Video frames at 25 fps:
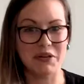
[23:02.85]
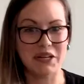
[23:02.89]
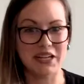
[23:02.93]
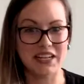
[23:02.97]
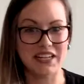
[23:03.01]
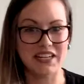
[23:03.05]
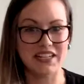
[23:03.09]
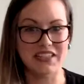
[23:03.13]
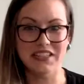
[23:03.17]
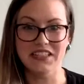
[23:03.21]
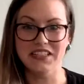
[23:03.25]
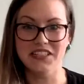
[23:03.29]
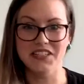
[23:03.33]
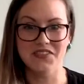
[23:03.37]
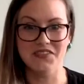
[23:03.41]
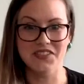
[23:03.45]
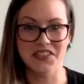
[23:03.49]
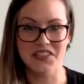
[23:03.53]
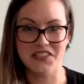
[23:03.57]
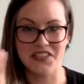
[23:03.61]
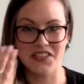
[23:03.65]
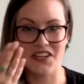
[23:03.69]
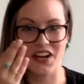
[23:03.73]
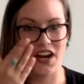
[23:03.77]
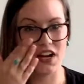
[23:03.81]
put it in the
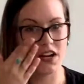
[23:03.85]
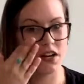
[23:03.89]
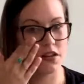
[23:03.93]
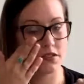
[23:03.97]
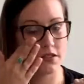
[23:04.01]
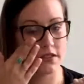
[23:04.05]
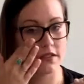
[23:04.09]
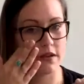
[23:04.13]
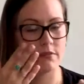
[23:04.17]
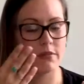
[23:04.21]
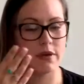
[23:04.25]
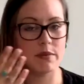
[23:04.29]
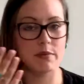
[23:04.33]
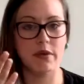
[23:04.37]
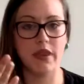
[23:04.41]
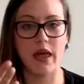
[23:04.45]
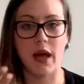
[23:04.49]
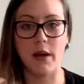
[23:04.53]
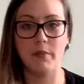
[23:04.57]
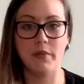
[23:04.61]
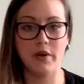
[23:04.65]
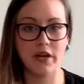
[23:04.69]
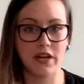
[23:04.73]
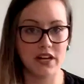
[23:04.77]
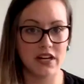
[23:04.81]
diffuser. I know some people
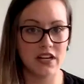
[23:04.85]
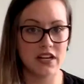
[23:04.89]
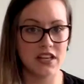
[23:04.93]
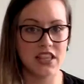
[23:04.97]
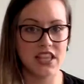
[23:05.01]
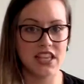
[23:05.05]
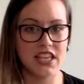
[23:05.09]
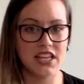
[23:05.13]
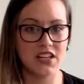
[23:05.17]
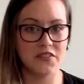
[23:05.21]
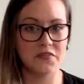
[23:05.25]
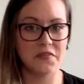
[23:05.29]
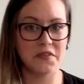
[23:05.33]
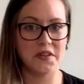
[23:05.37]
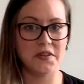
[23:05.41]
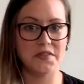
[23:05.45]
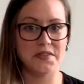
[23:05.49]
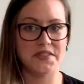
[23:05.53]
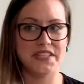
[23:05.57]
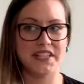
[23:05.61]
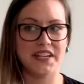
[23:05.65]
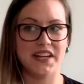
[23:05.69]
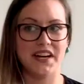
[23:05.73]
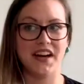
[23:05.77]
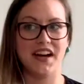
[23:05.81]
that put it in the
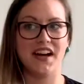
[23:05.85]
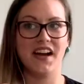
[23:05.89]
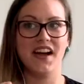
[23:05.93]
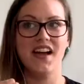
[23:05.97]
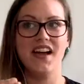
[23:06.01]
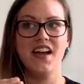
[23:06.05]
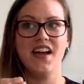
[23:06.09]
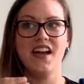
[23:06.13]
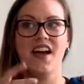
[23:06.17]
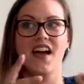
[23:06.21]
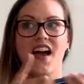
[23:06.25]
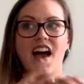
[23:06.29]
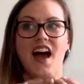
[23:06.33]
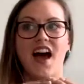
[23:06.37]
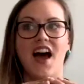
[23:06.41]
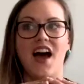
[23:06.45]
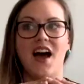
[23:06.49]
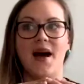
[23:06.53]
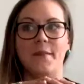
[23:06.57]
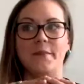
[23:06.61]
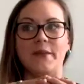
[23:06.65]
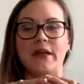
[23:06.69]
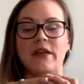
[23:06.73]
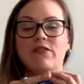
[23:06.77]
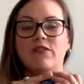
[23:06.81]
diffuser.
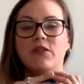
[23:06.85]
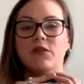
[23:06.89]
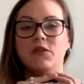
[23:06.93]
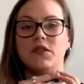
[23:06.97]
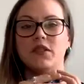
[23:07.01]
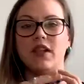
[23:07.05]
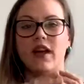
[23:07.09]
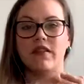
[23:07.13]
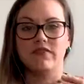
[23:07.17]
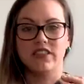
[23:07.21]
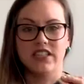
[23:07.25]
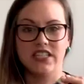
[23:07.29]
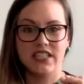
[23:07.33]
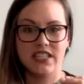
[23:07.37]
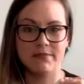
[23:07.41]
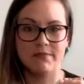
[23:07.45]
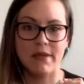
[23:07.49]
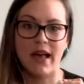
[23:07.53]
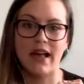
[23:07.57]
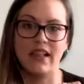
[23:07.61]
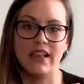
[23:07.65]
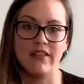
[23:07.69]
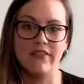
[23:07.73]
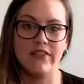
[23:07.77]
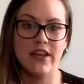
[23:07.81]
If you love the
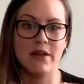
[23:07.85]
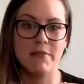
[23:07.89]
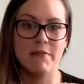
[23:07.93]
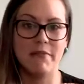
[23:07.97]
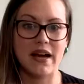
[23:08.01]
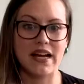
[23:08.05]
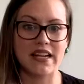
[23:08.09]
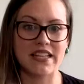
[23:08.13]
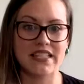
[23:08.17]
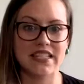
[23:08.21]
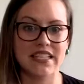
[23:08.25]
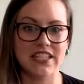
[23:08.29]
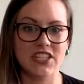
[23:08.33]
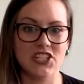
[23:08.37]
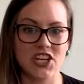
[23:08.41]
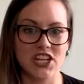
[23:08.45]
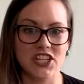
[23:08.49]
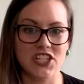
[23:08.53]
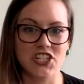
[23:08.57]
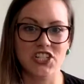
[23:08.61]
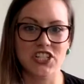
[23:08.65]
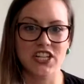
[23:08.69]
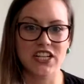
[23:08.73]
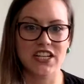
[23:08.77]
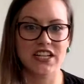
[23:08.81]
smell of it, my
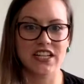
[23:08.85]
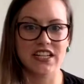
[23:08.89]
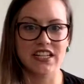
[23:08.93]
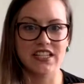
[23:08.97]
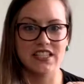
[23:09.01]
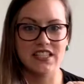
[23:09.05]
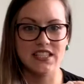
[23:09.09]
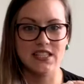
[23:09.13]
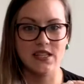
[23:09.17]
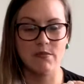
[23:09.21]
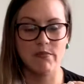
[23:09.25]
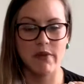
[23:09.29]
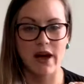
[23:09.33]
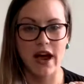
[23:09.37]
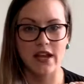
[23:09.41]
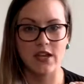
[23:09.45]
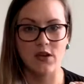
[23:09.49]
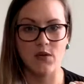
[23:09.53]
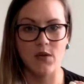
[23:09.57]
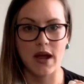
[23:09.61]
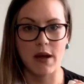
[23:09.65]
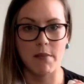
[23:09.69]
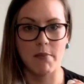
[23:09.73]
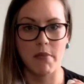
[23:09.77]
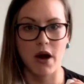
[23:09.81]
suggestion is to buy
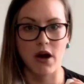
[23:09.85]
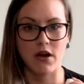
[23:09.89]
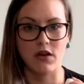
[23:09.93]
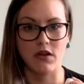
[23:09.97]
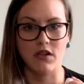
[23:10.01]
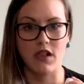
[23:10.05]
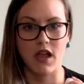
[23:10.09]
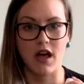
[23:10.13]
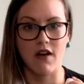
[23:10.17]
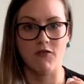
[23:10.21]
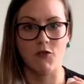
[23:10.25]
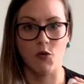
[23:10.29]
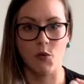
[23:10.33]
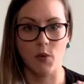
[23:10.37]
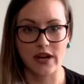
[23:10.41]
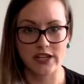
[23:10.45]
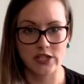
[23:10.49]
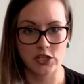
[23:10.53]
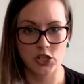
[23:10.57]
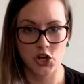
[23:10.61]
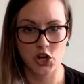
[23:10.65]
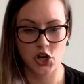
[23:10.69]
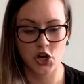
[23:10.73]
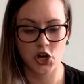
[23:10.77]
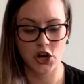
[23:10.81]
you a bottle of
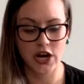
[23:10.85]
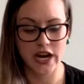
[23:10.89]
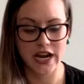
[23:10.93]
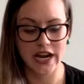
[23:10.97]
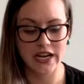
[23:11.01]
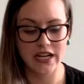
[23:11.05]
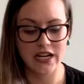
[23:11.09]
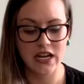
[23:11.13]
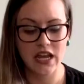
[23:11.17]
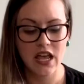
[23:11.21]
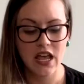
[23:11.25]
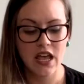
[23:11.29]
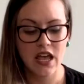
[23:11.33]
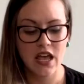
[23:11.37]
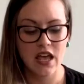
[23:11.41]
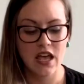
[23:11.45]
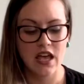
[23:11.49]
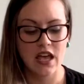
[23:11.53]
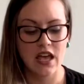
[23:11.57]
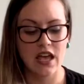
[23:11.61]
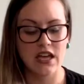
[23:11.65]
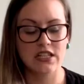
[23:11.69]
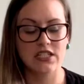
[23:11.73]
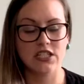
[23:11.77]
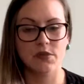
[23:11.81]
wintergreen
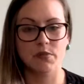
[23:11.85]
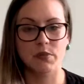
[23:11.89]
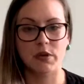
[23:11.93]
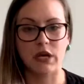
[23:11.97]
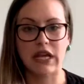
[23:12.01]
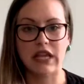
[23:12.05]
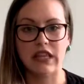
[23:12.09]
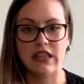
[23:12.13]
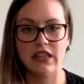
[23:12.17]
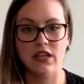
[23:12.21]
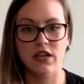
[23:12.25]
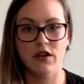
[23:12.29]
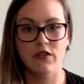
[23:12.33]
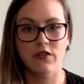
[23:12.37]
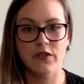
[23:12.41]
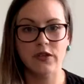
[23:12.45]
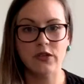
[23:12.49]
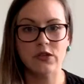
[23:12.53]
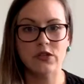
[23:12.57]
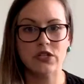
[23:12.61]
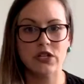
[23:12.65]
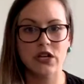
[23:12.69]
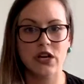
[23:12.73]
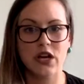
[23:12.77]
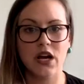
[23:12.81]
to put in the
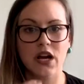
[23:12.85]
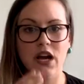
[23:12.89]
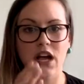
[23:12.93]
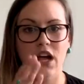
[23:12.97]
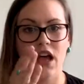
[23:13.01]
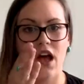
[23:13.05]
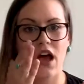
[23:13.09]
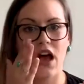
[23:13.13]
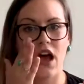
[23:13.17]
diffuser